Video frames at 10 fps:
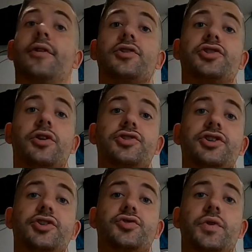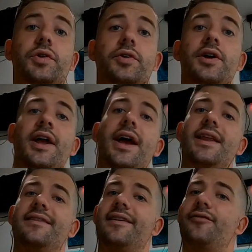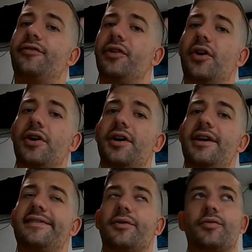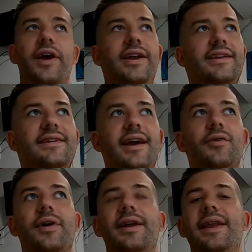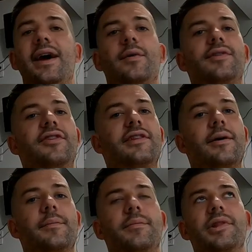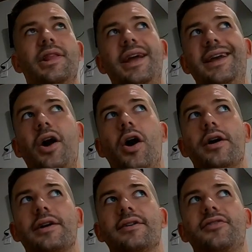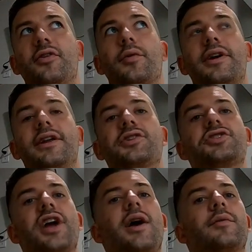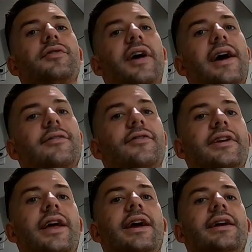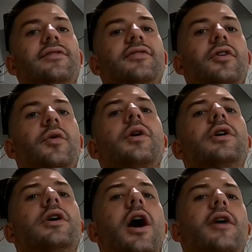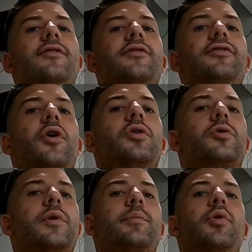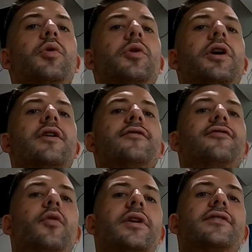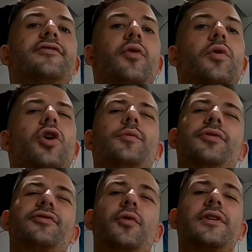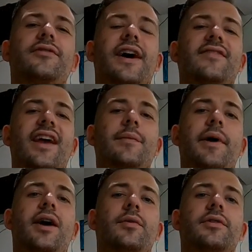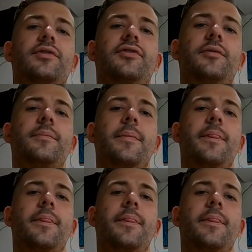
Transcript: of our charge controller and it's in Florida. It's a rainy day right now. It's in the late August, so we're getting showers every day. So off of solar, we pulled 44, almost 45 amp hours.